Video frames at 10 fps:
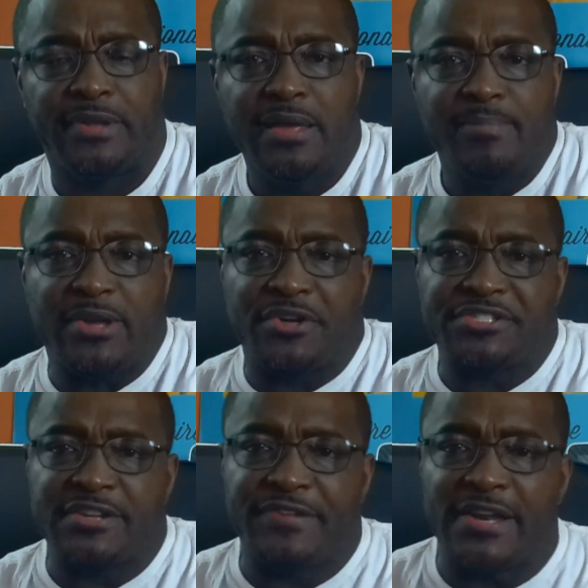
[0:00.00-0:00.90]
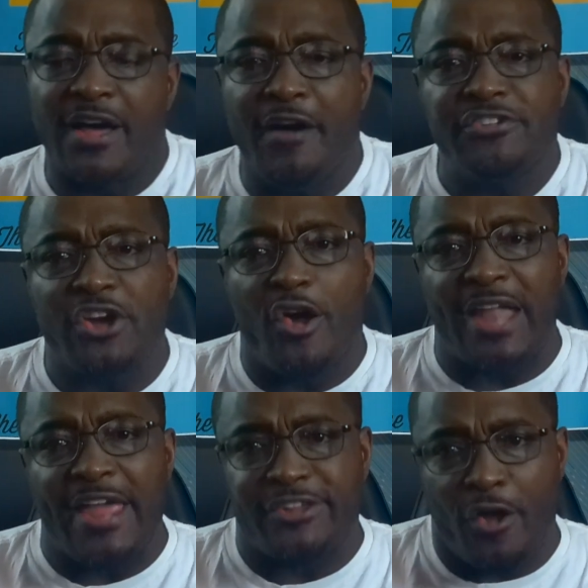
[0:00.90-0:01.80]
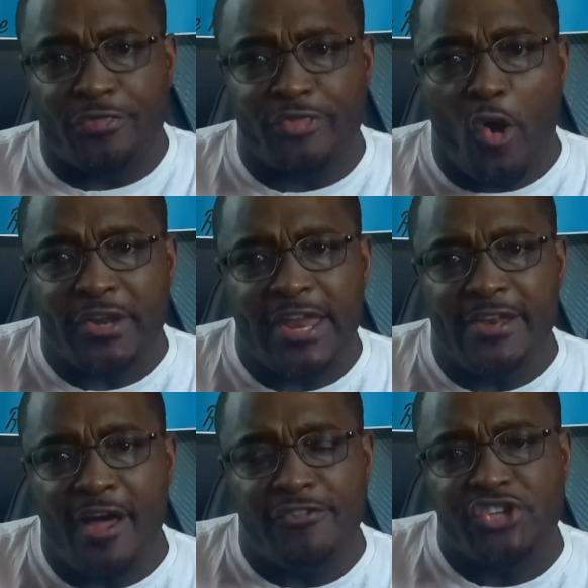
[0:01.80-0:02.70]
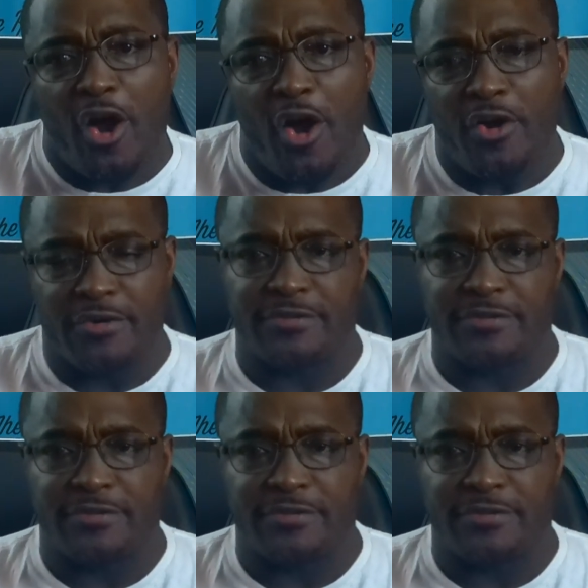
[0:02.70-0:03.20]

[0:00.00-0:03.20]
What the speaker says: Because if he loved y'all like y'all thought he loved y'all,